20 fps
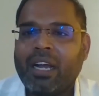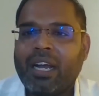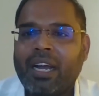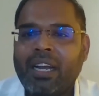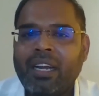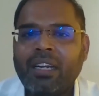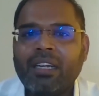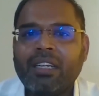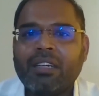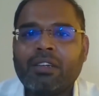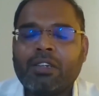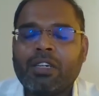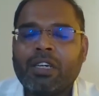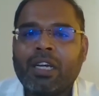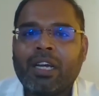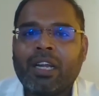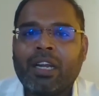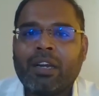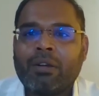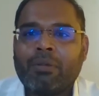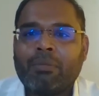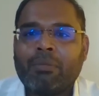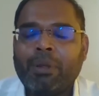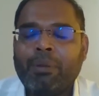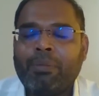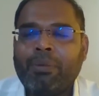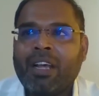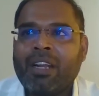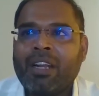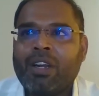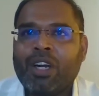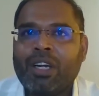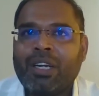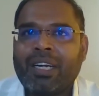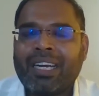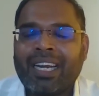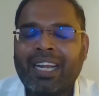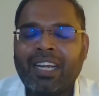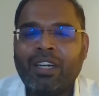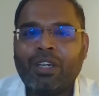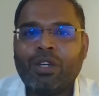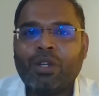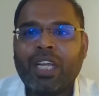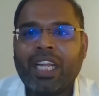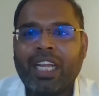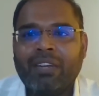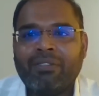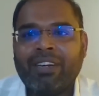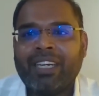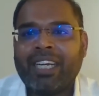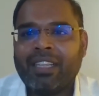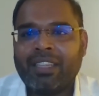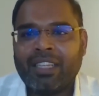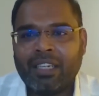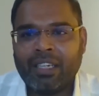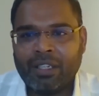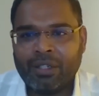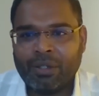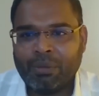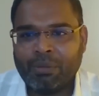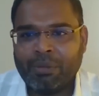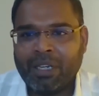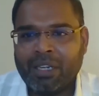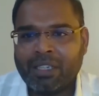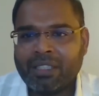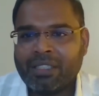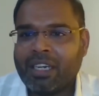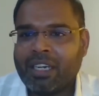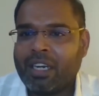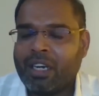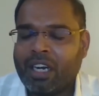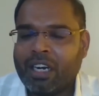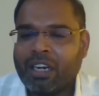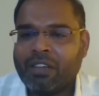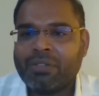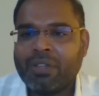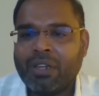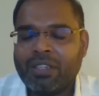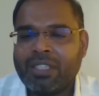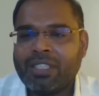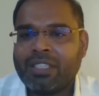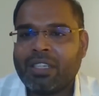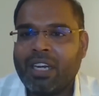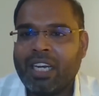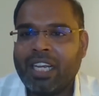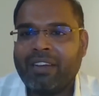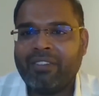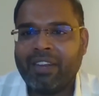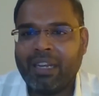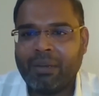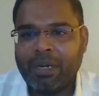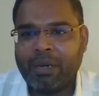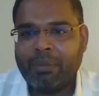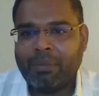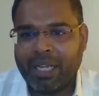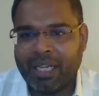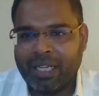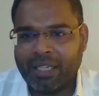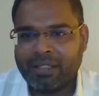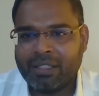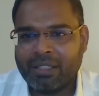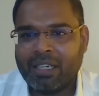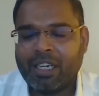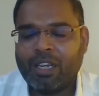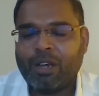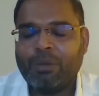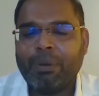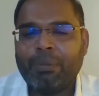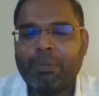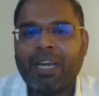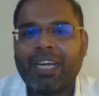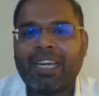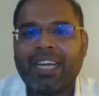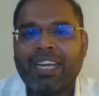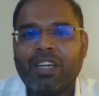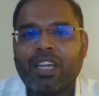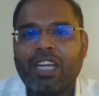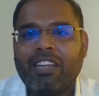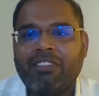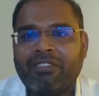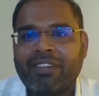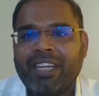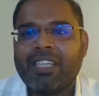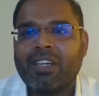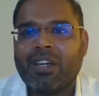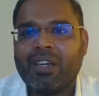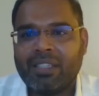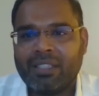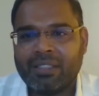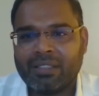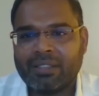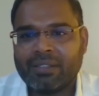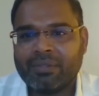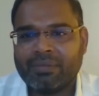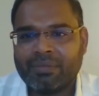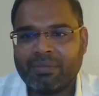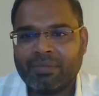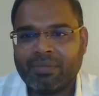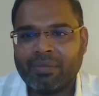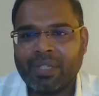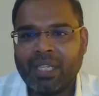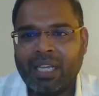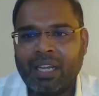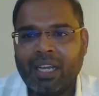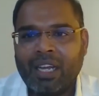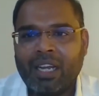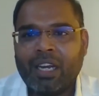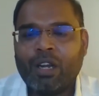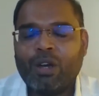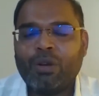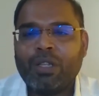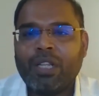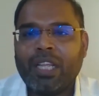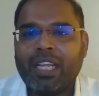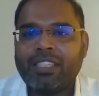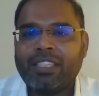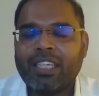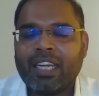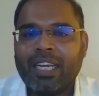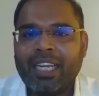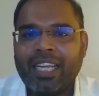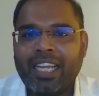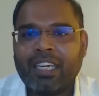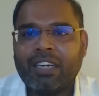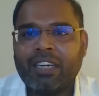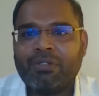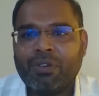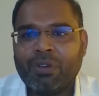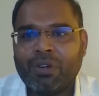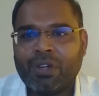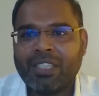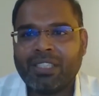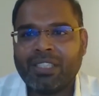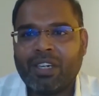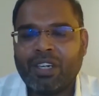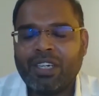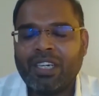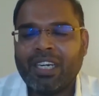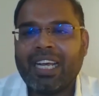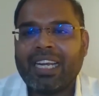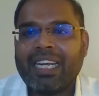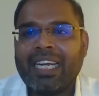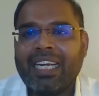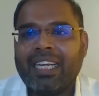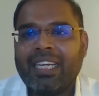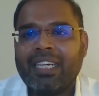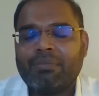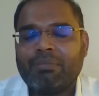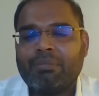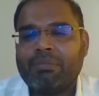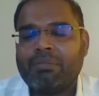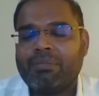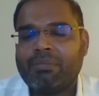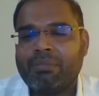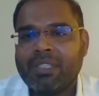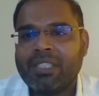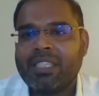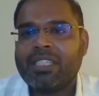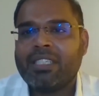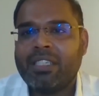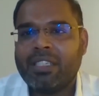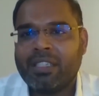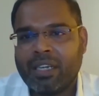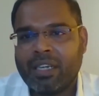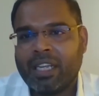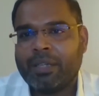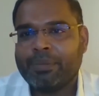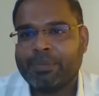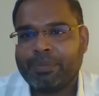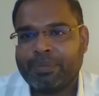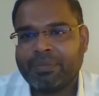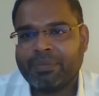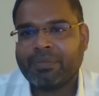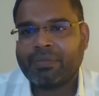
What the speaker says: And people are not trying to invent anything new because there are a lot of solutions already available in place. Now people are trying to leverage all this. Now there is a clear-cut focus on running business digitally.